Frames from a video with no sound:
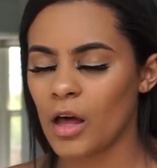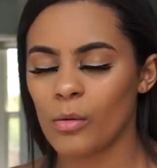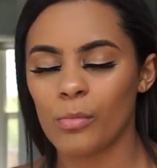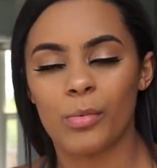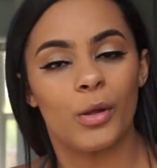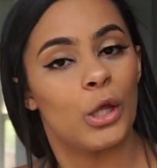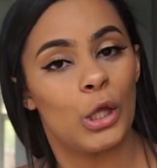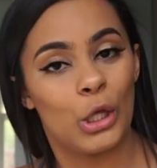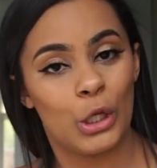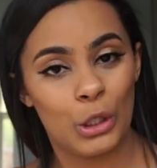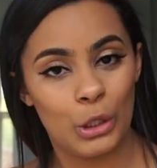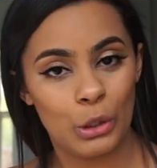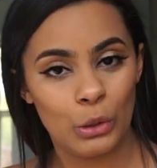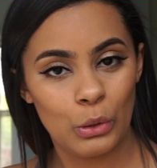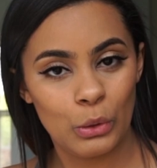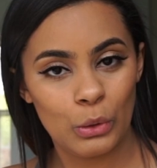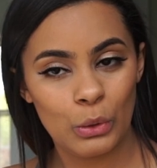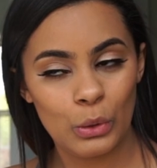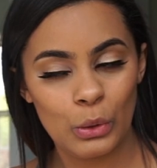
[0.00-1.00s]

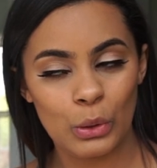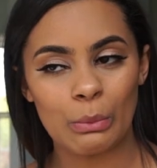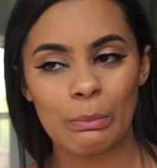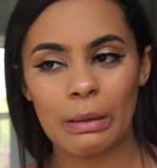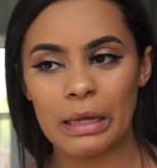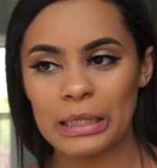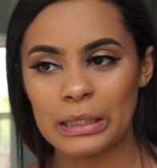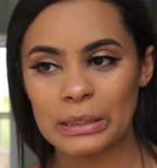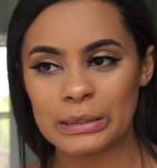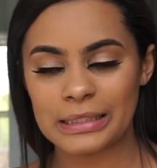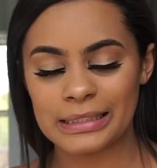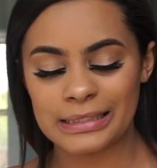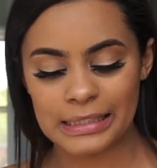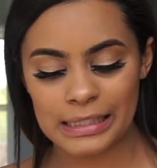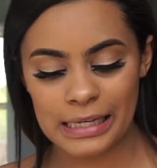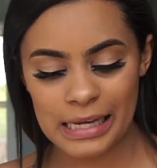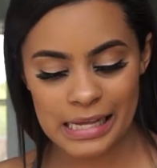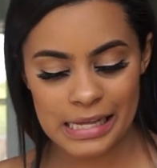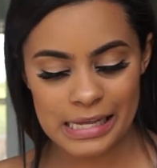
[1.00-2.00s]
Boohoo, my little
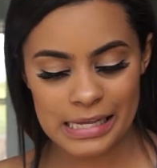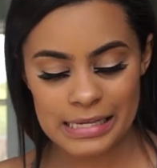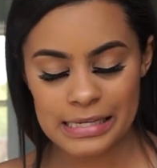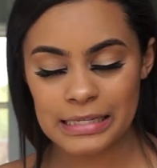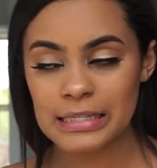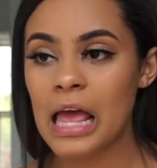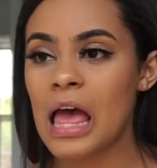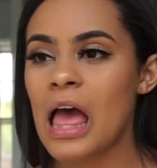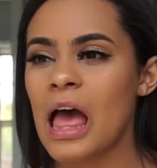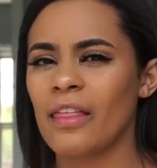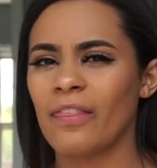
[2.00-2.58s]
titas.